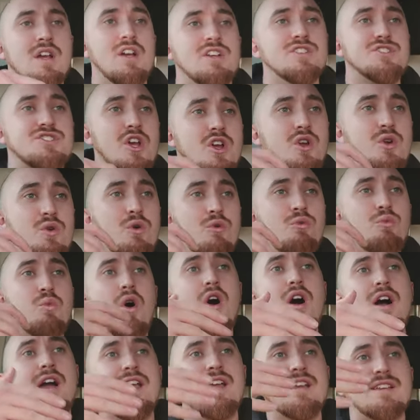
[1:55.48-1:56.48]
So
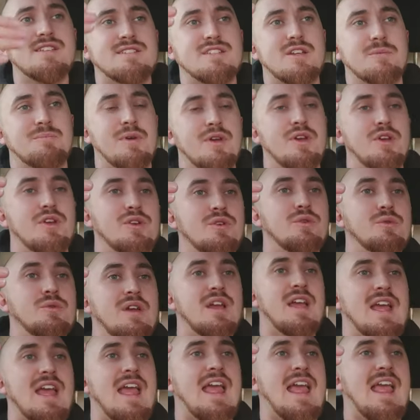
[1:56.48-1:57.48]
why it's taboo
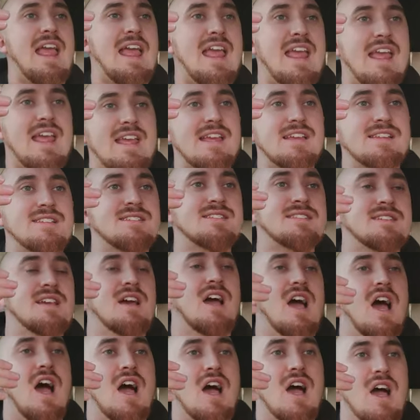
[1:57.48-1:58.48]
is
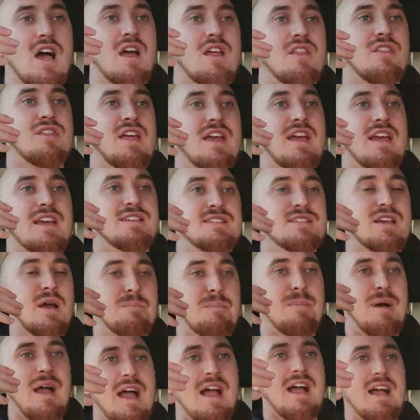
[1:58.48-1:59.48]
uh, there's a
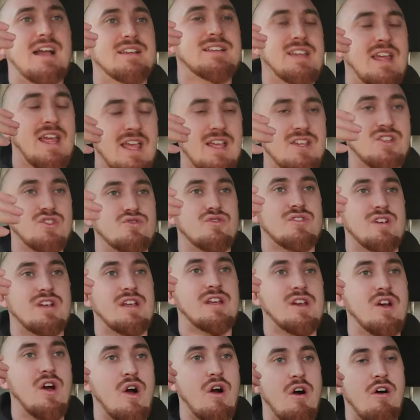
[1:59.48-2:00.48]
bad
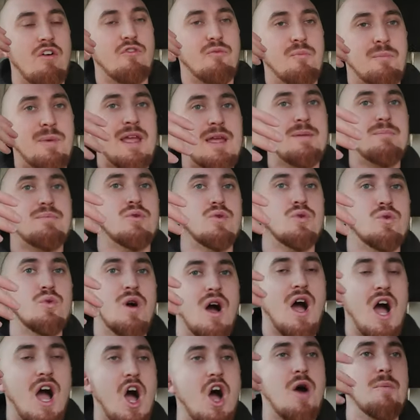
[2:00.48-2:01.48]
history of people
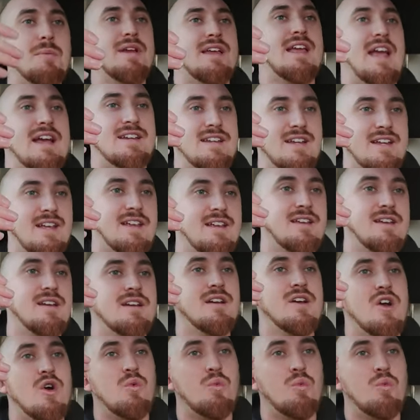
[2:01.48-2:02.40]
Armageddon